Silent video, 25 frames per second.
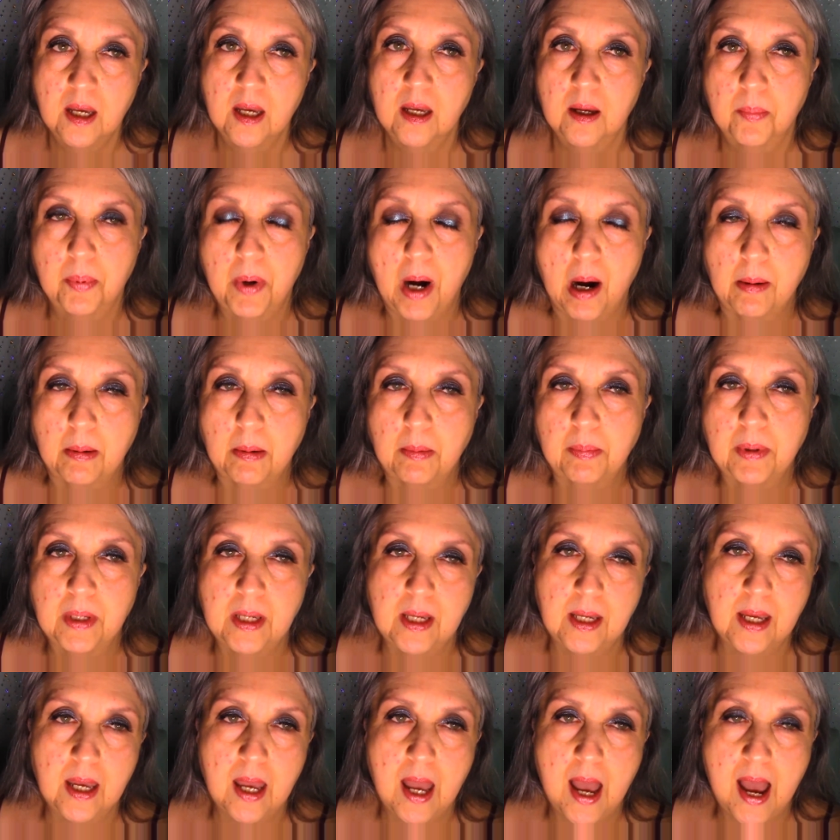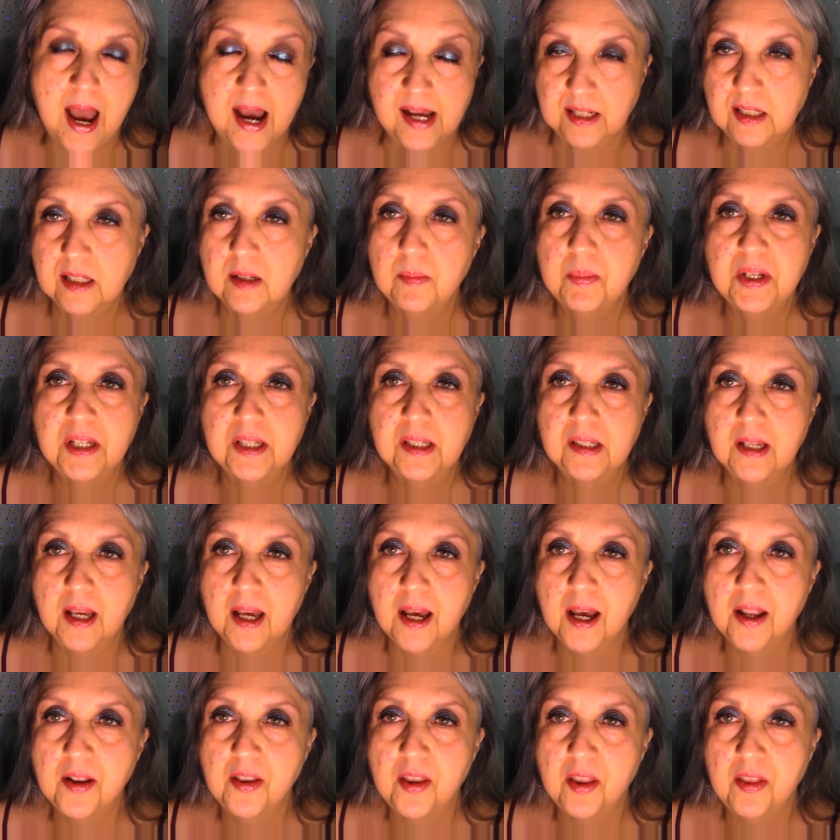probably has to be
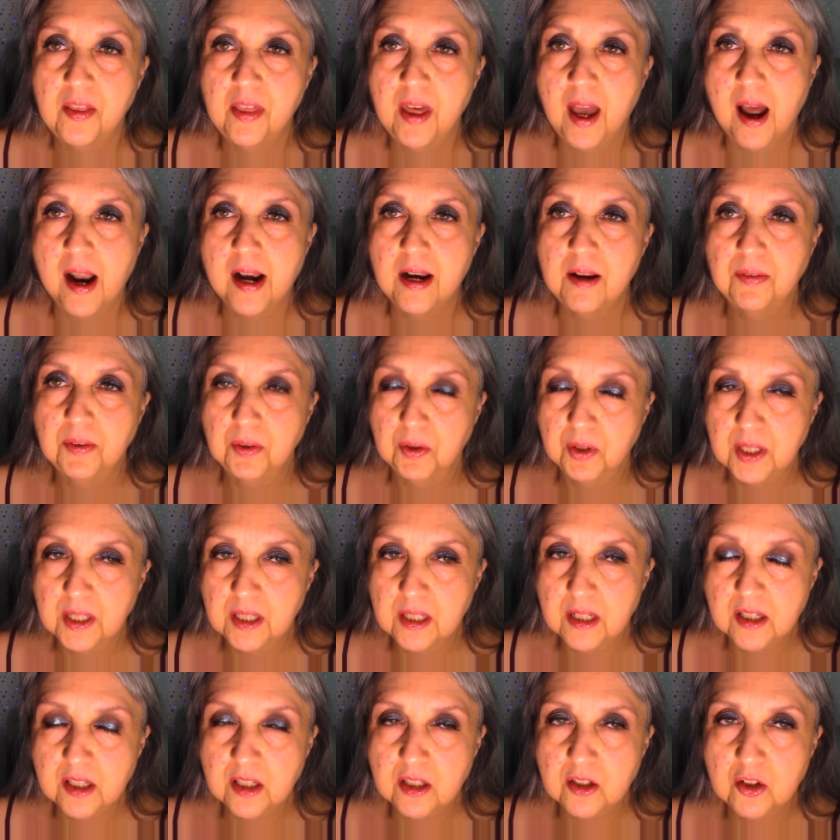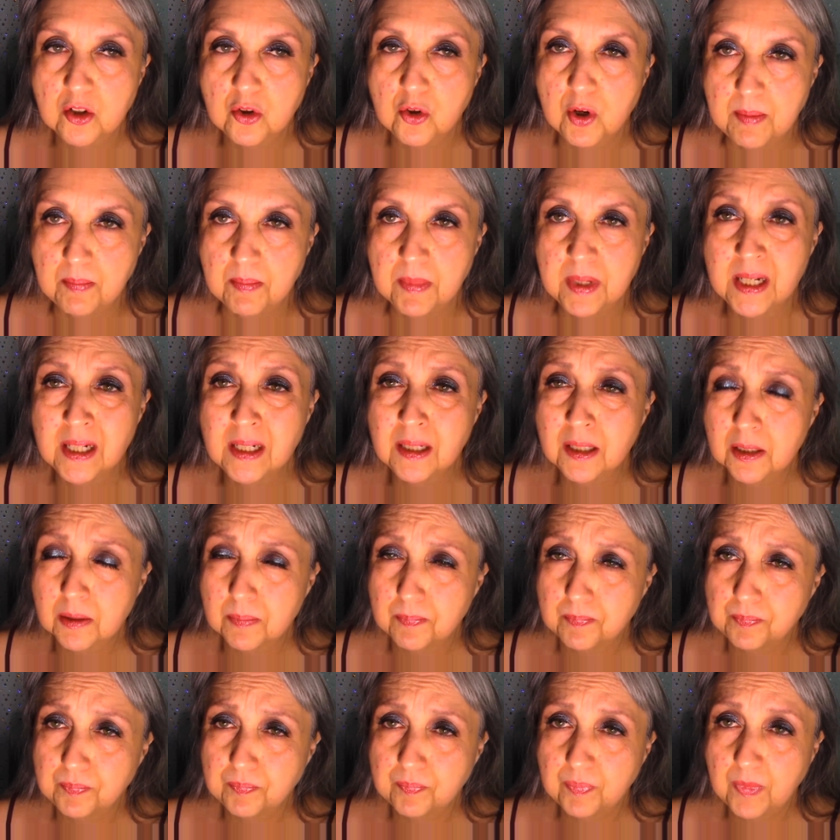said, that if you get this treatment,
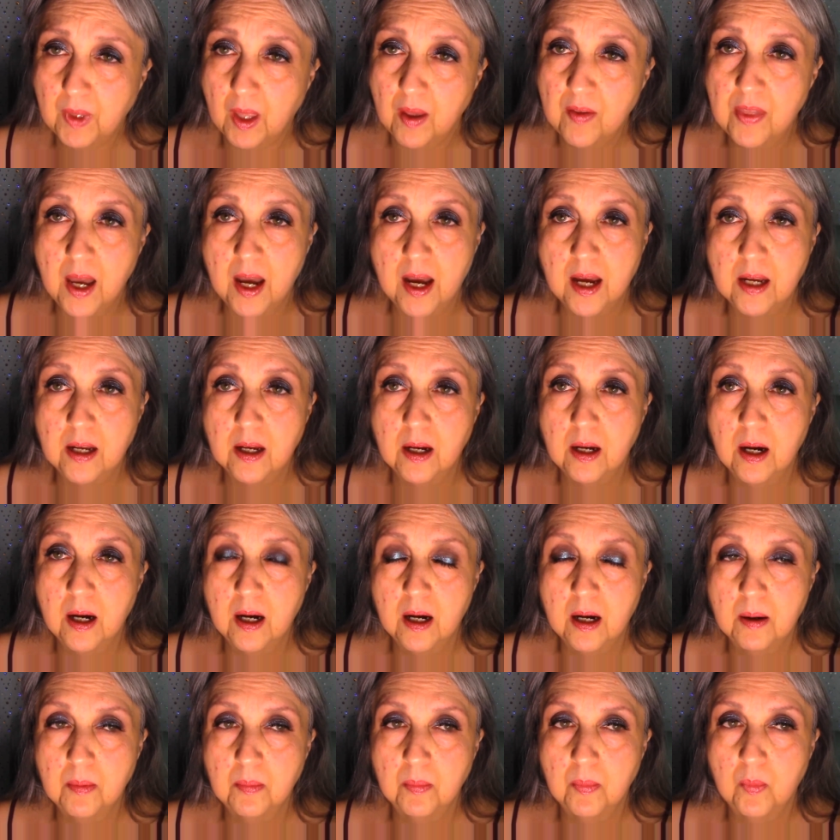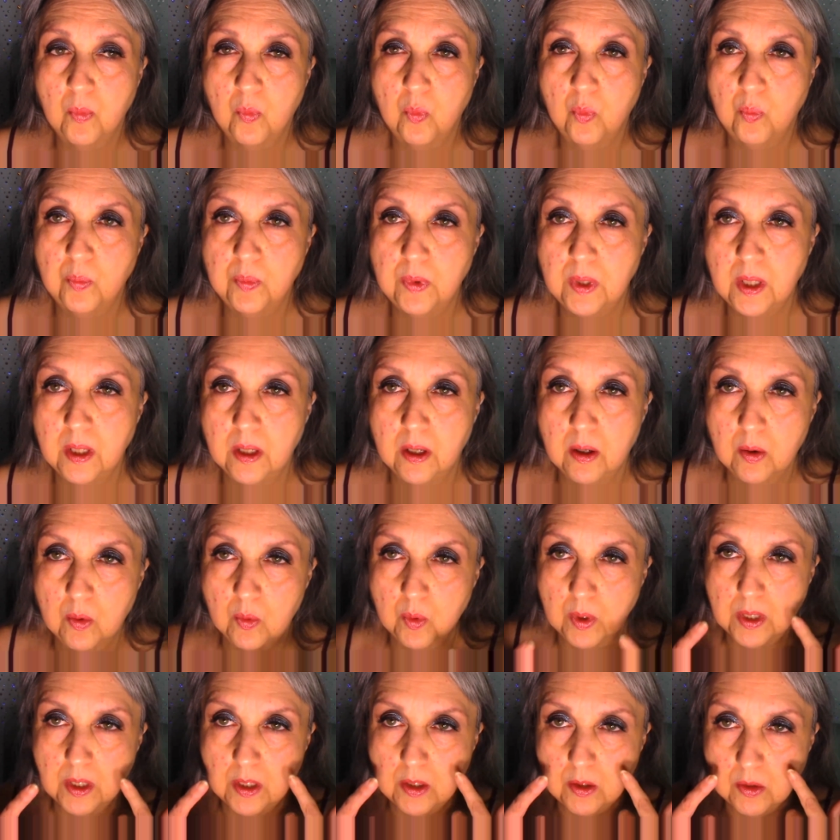that
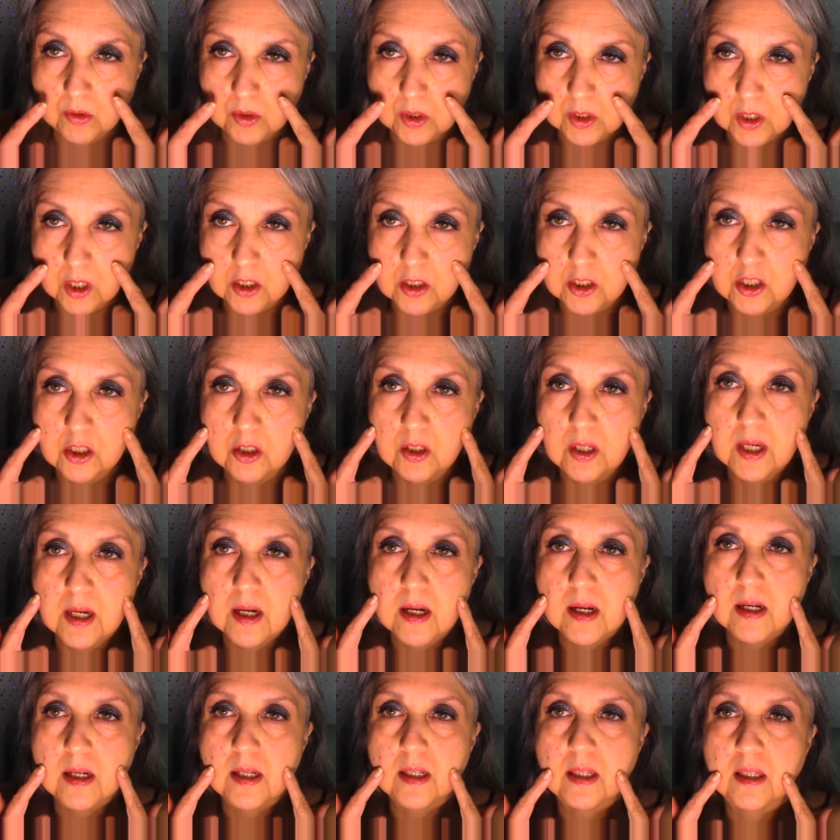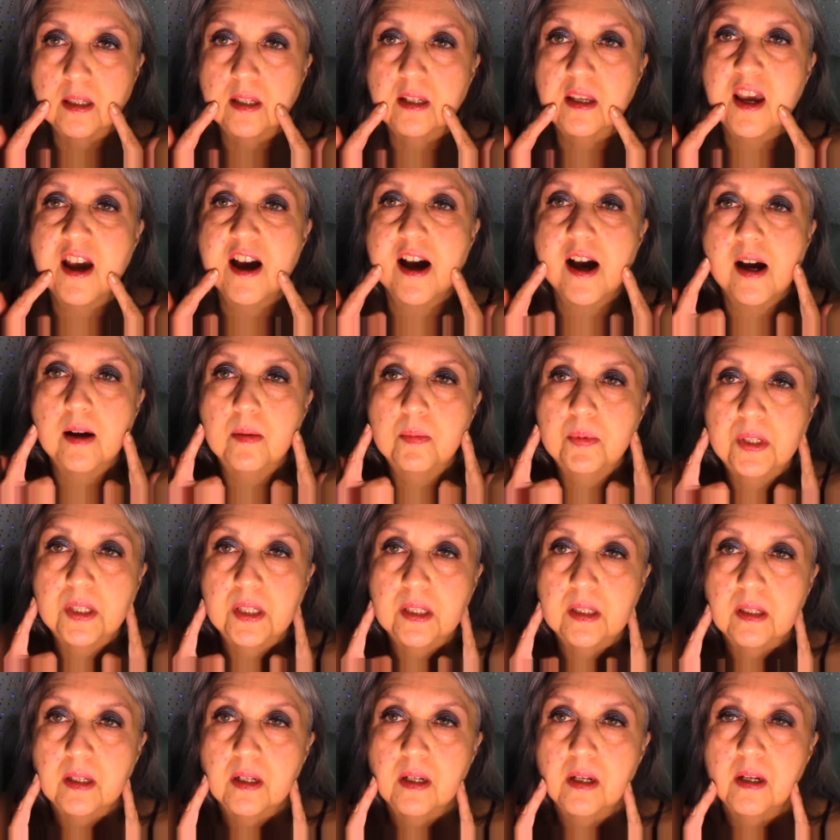when you start to get
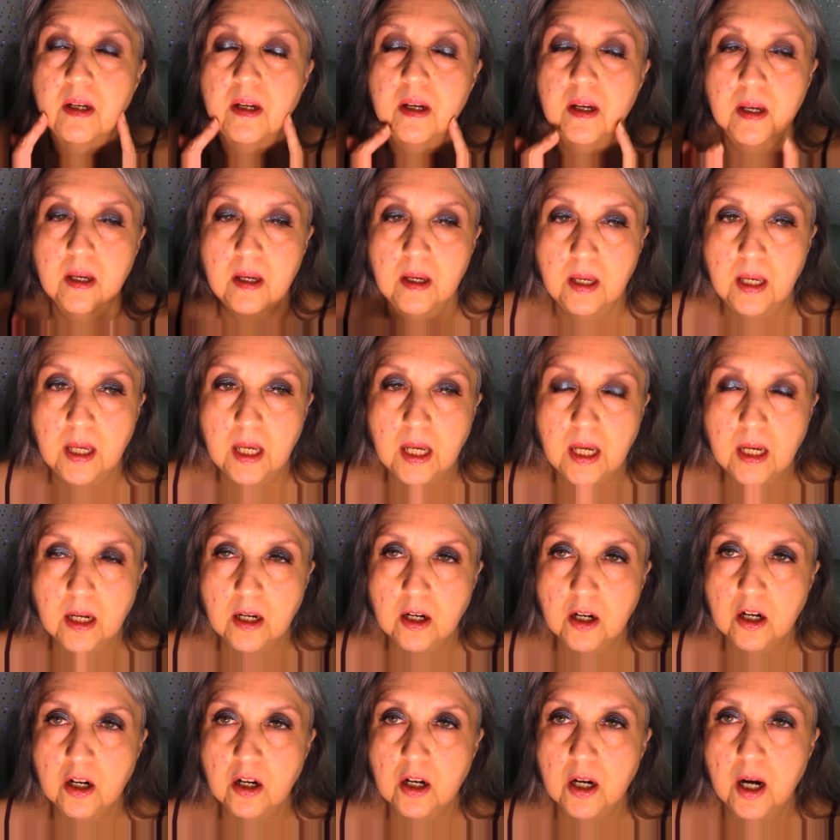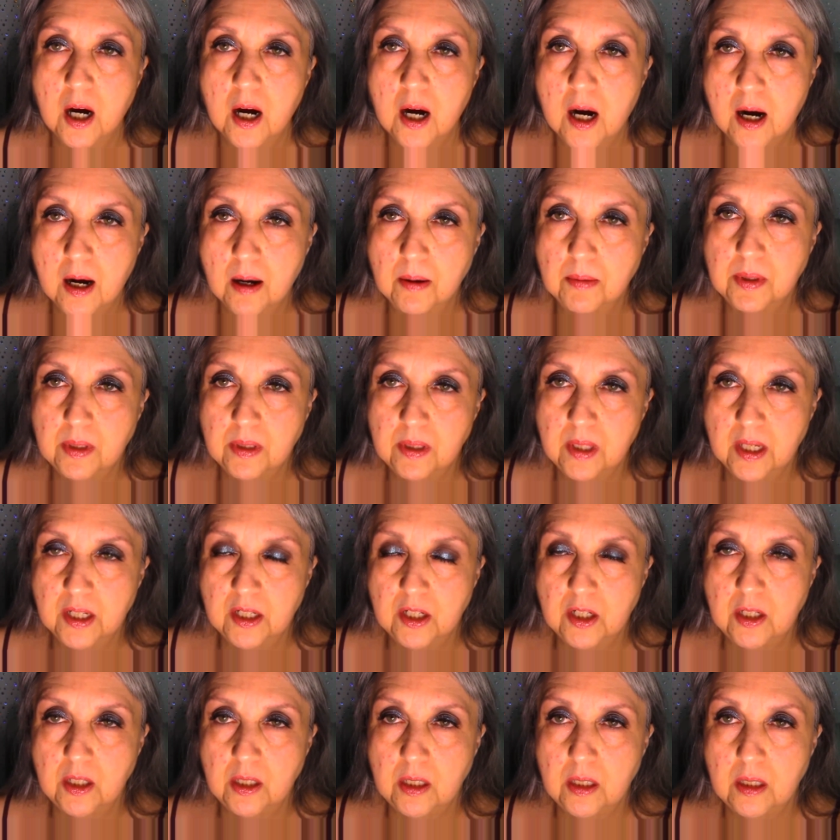scabs here,
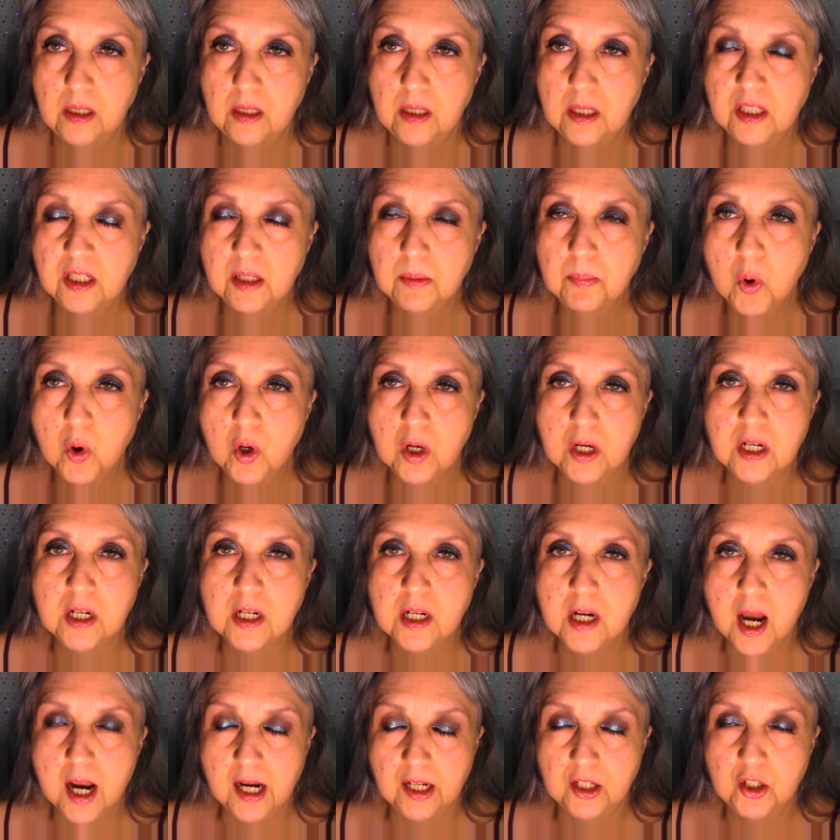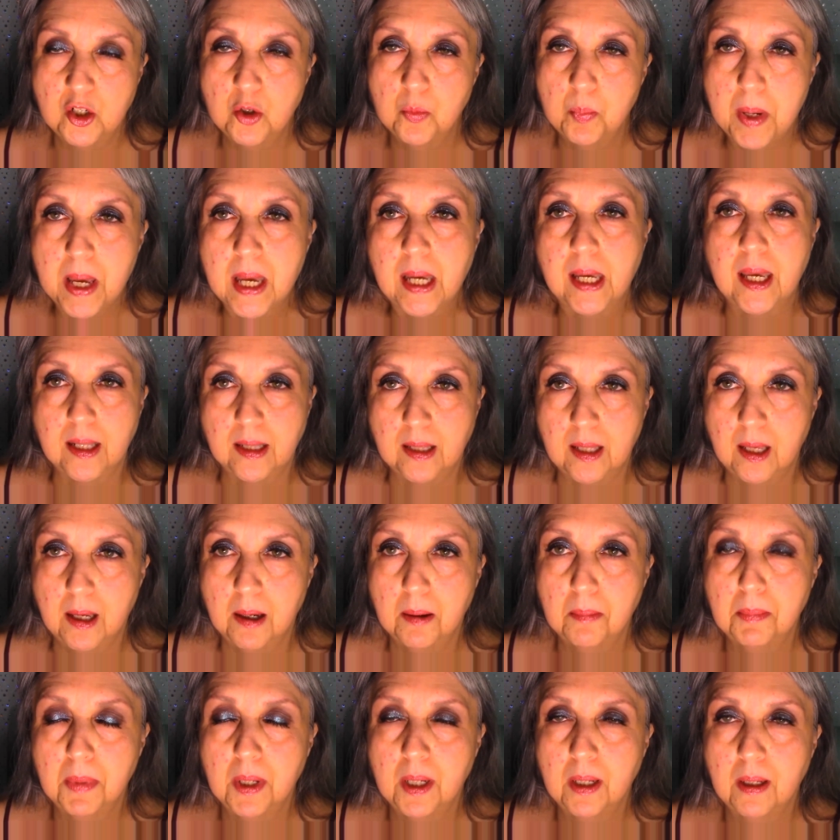that it's important not to pick at
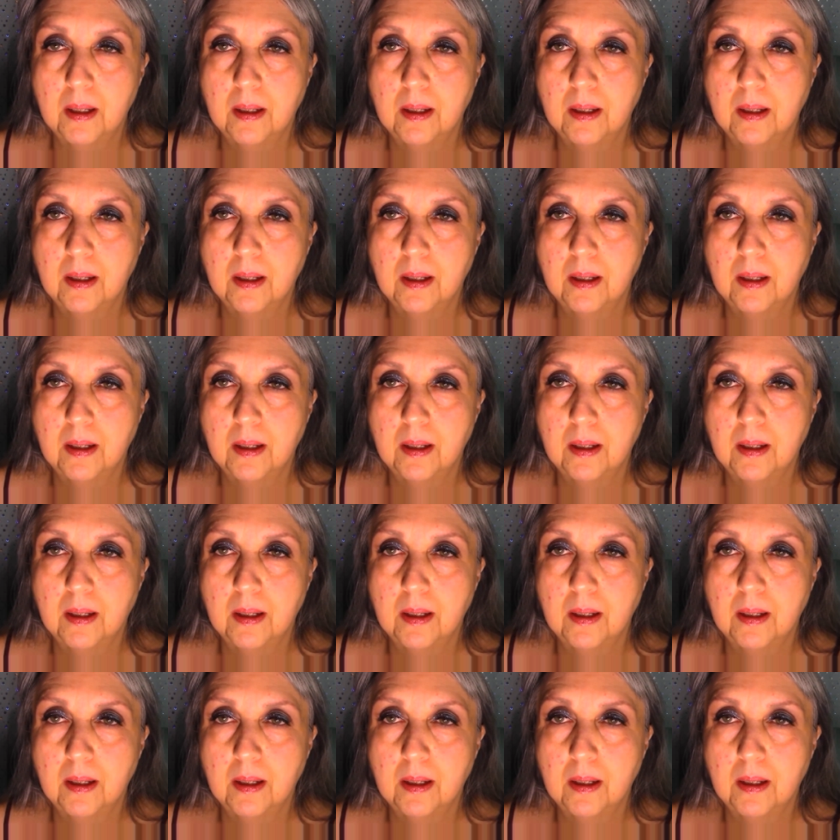them.